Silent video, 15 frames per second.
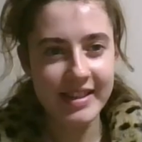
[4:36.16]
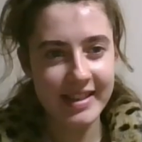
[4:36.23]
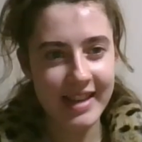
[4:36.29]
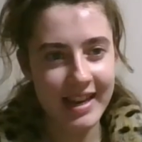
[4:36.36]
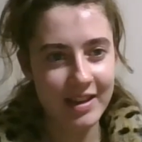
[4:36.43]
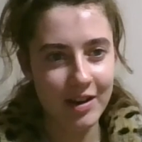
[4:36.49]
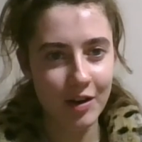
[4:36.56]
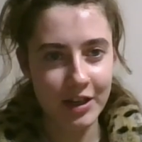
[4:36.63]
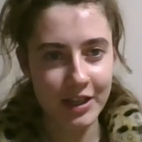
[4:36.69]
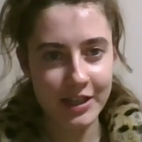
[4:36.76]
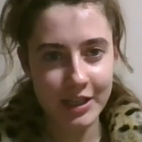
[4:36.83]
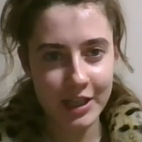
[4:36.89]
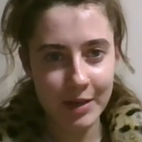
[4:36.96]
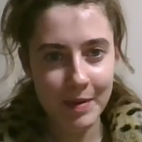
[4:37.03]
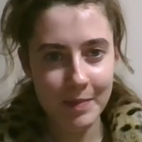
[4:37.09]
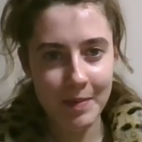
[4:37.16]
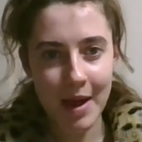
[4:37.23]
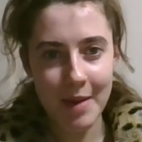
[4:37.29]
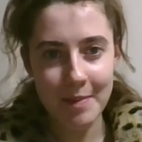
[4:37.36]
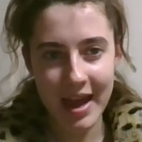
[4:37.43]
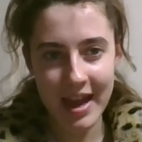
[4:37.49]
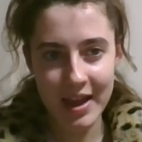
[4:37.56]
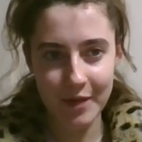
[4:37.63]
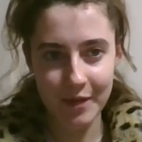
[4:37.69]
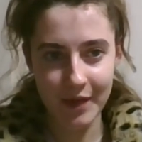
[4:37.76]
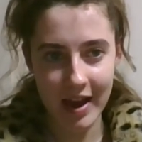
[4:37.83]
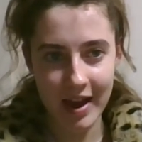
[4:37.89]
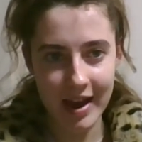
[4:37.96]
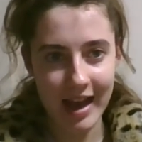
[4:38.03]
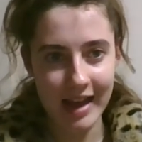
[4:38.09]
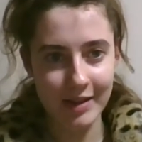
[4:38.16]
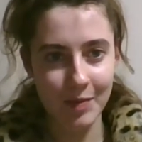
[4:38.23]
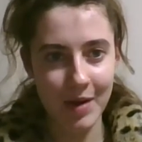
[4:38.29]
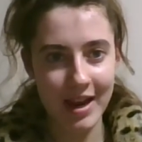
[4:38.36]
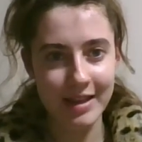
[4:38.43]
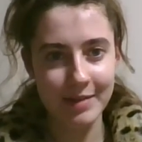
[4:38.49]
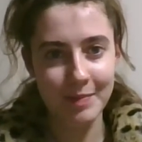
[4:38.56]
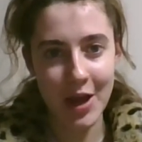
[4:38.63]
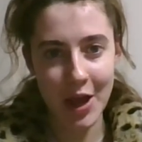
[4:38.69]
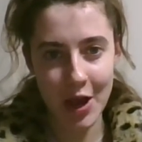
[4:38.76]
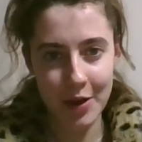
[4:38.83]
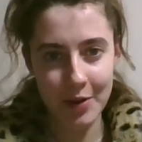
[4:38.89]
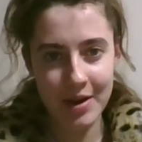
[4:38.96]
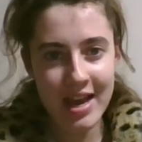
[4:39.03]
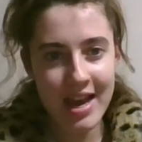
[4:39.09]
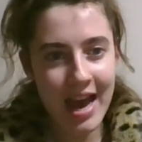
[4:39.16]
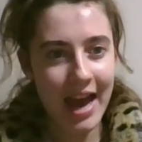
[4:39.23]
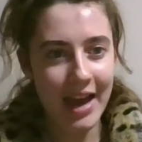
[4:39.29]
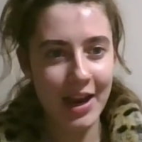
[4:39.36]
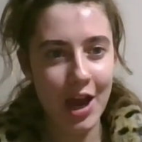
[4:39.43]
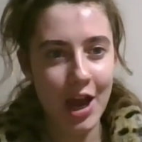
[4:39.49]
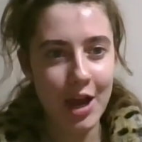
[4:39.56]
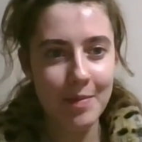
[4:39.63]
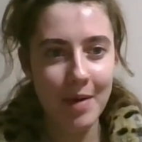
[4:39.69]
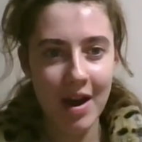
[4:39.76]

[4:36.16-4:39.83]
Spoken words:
have more of an understanding on consumer buying behaviour as well as my own.